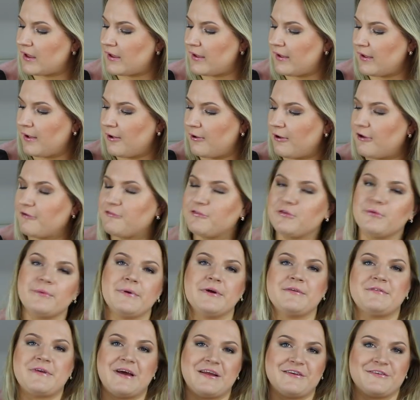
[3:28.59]
a few
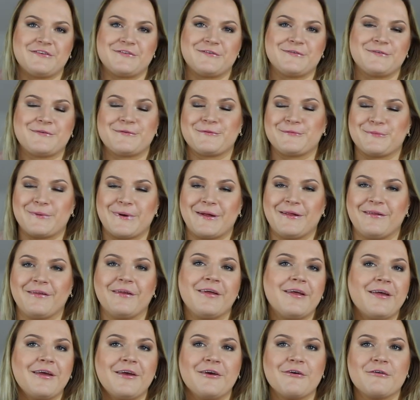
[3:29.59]
advantages as well.